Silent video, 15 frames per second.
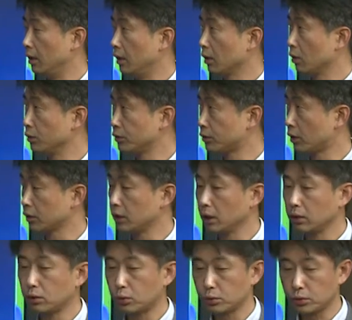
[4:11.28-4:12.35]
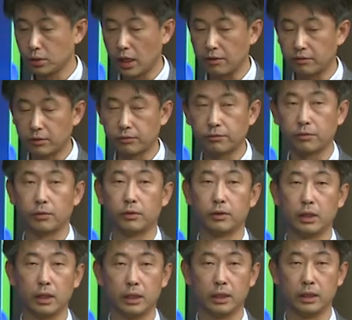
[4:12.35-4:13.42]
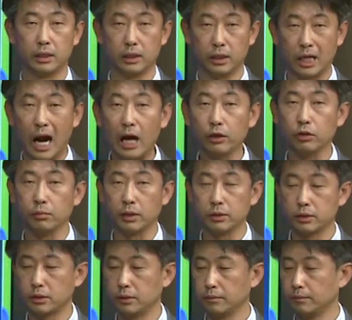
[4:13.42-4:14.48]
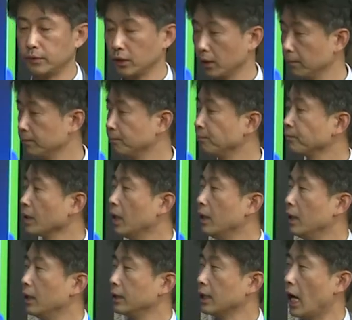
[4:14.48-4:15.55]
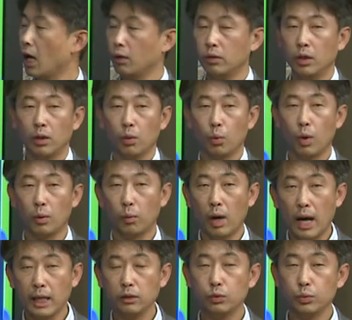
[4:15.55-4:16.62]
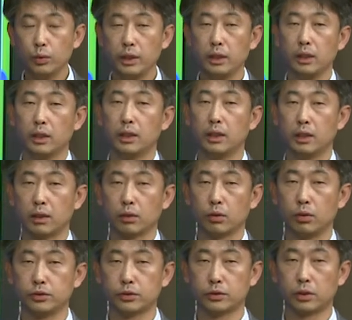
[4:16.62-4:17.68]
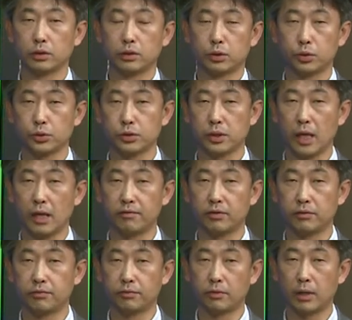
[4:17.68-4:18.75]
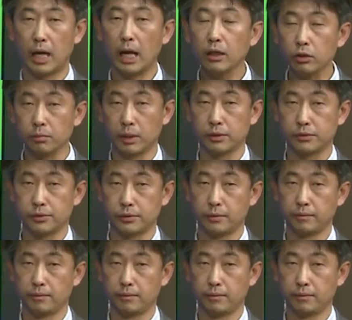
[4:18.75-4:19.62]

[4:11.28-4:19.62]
constructing truth table for an argument. Okay? Now, why do we construct truth table for arguments?